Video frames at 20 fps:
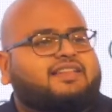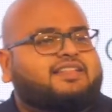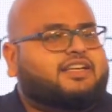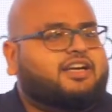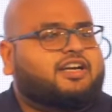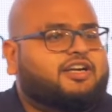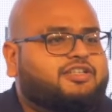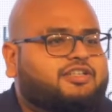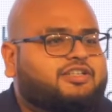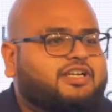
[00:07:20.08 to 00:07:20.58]
the
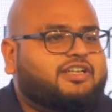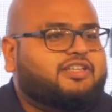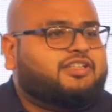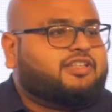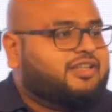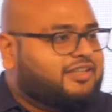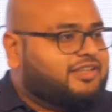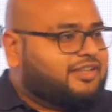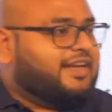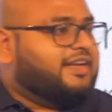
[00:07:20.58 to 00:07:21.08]
content
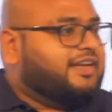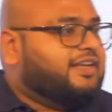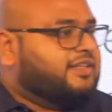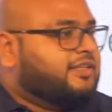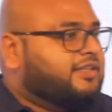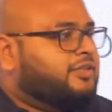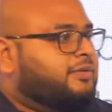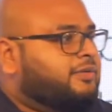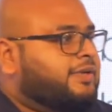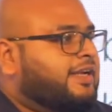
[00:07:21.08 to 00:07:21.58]
ready,
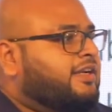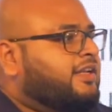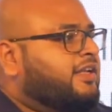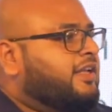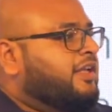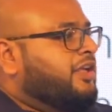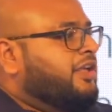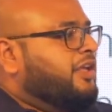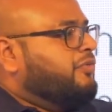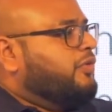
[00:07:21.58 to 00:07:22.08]
right,
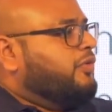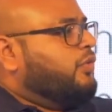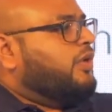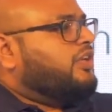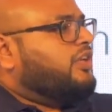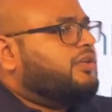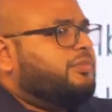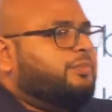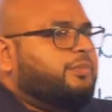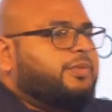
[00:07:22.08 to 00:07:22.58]
we
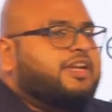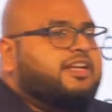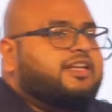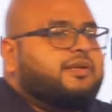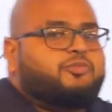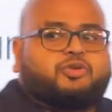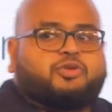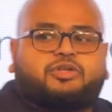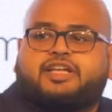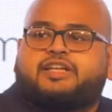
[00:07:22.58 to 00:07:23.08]
wanted a medium
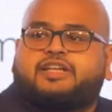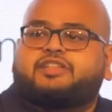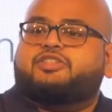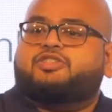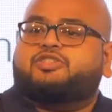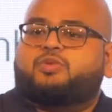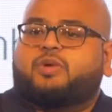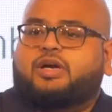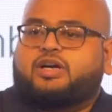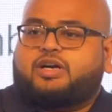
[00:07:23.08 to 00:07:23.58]
to take this
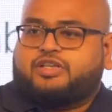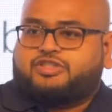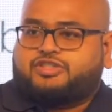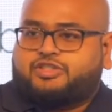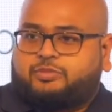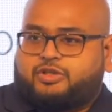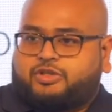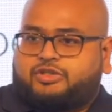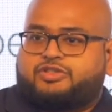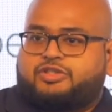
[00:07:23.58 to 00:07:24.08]
to our
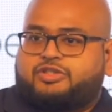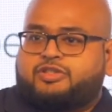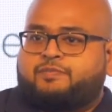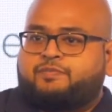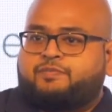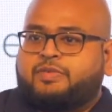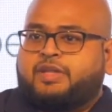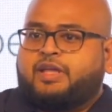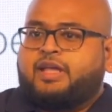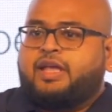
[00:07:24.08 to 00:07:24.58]
customers.
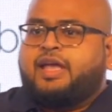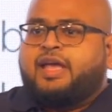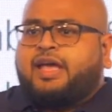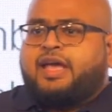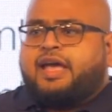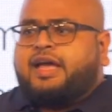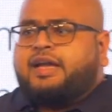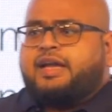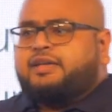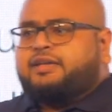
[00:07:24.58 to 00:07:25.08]

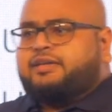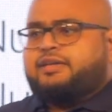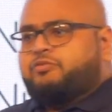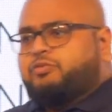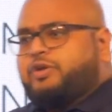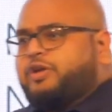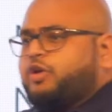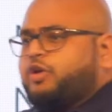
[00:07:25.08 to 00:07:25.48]
And we are